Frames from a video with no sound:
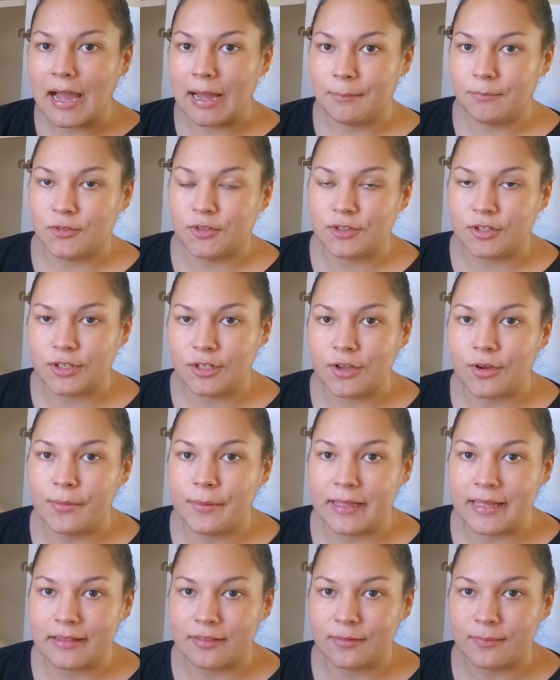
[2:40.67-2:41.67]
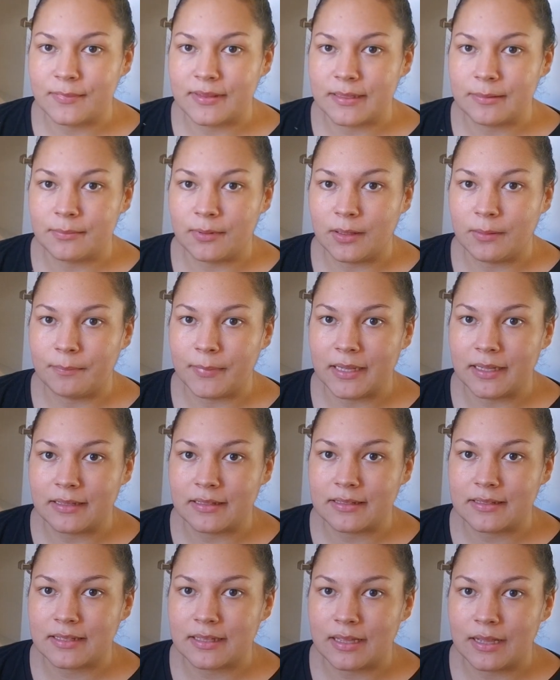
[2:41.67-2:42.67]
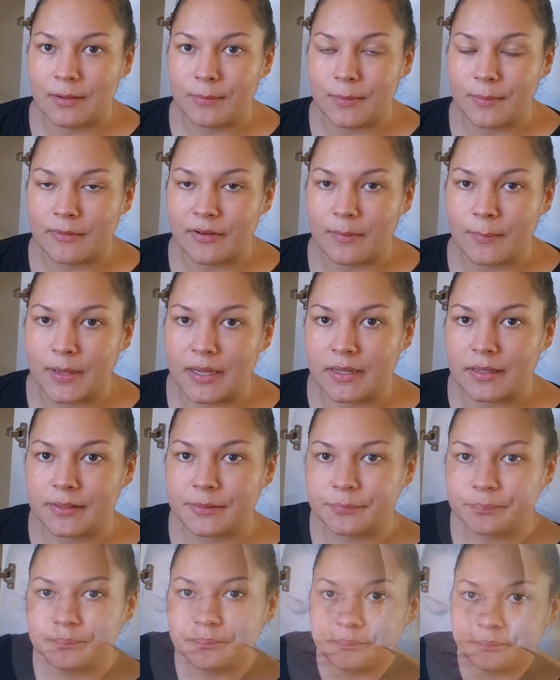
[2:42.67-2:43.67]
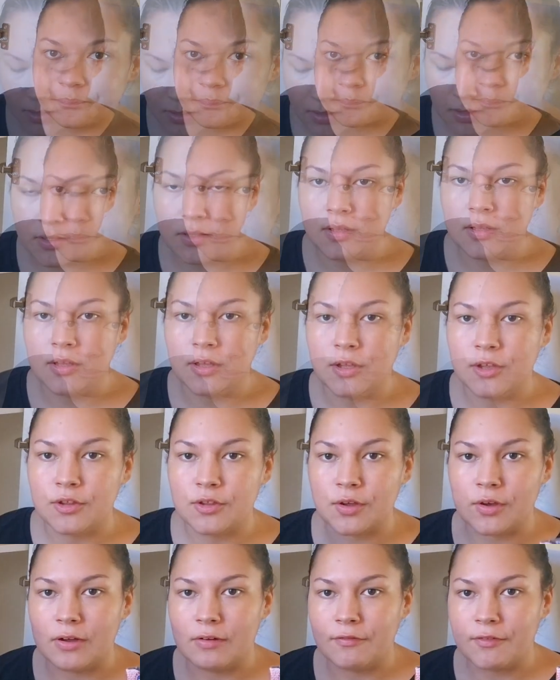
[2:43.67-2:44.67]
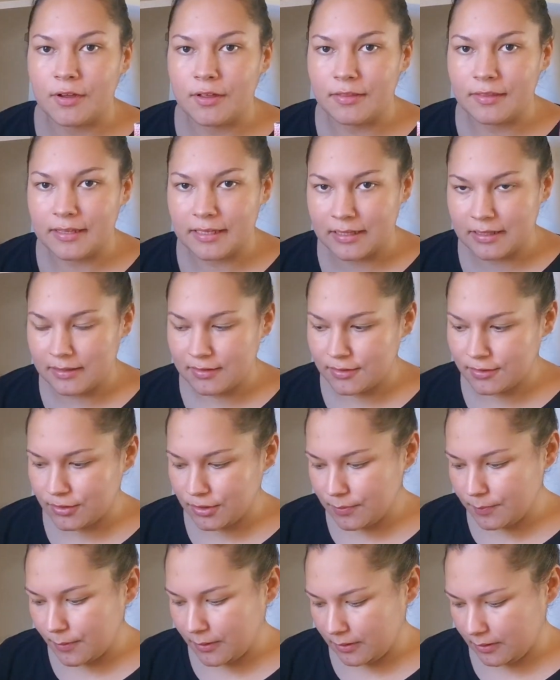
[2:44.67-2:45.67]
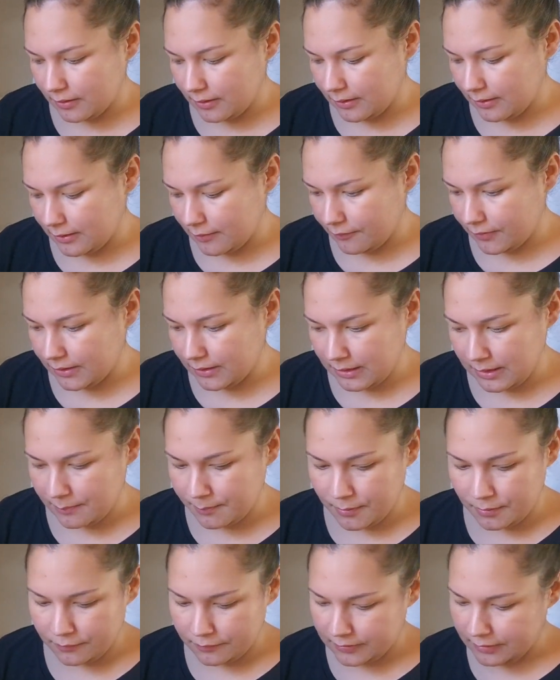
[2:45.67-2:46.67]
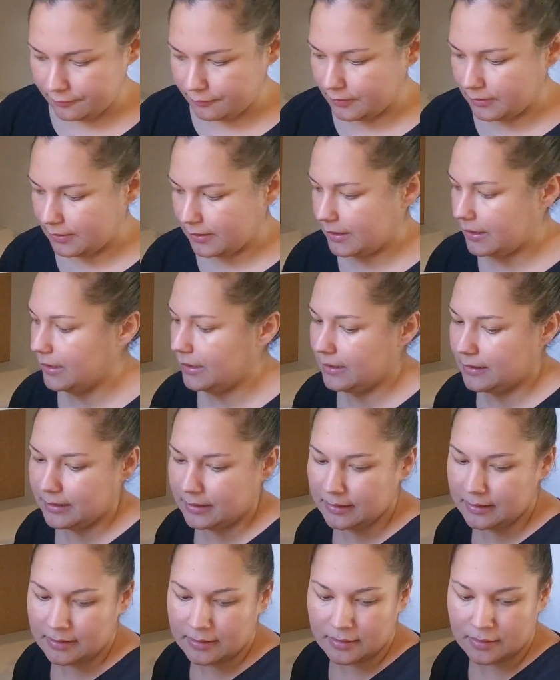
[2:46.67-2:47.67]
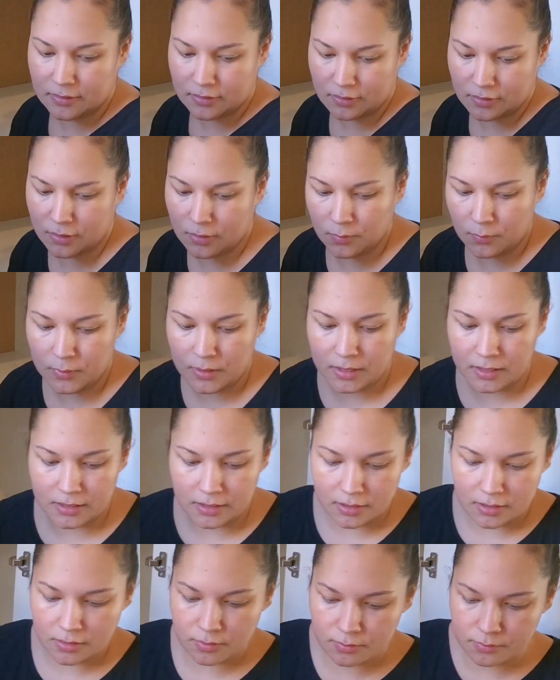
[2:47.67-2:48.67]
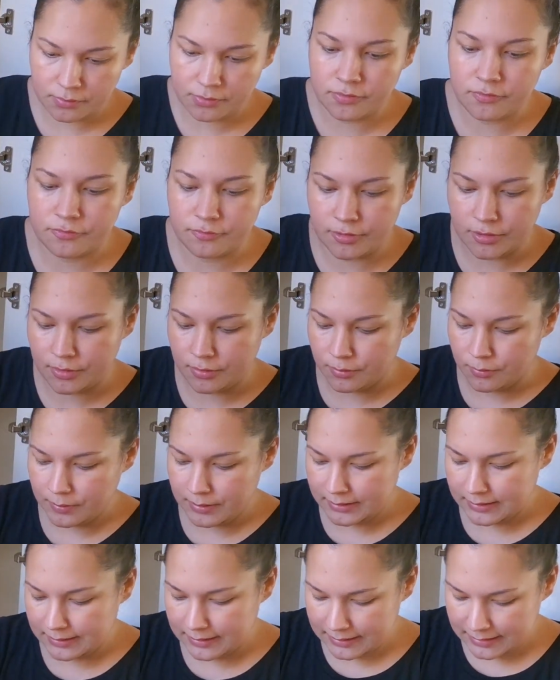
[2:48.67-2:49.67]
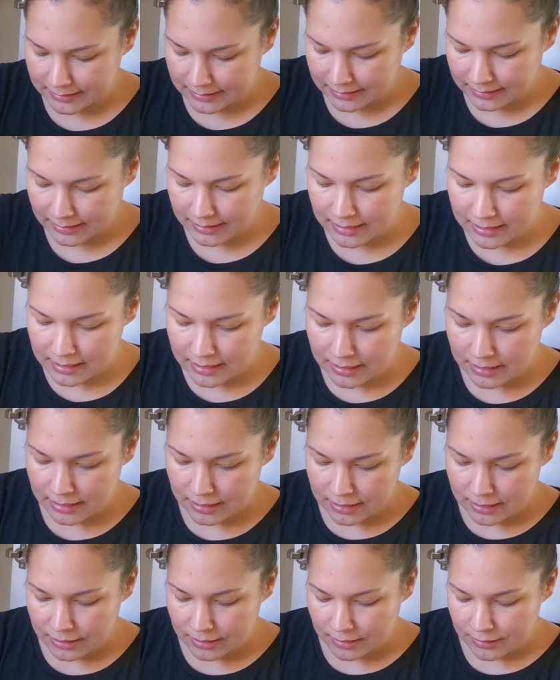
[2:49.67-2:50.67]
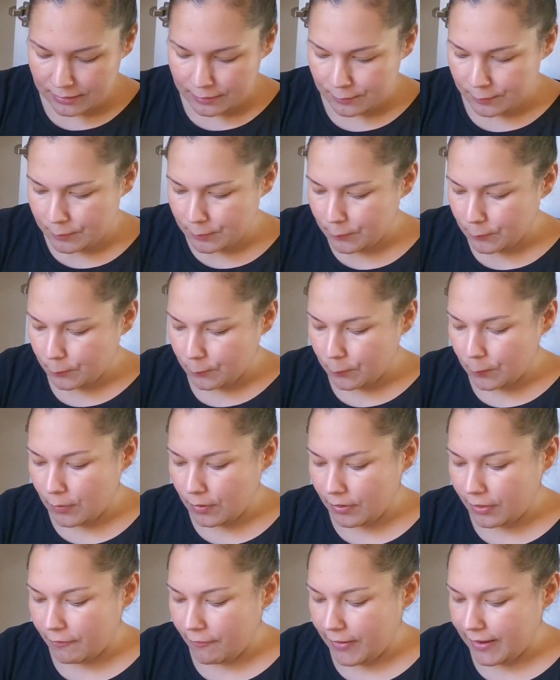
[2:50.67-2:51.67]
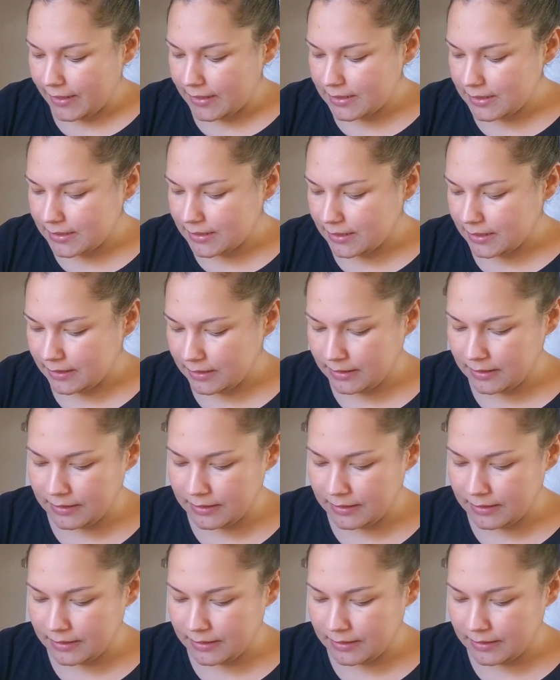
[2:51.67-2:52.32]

I'm just going to go and get some Ziploc bags. I'll be right back. So I've got these two boxes. I think they're both different sizes. So we're going to go through and see what there is.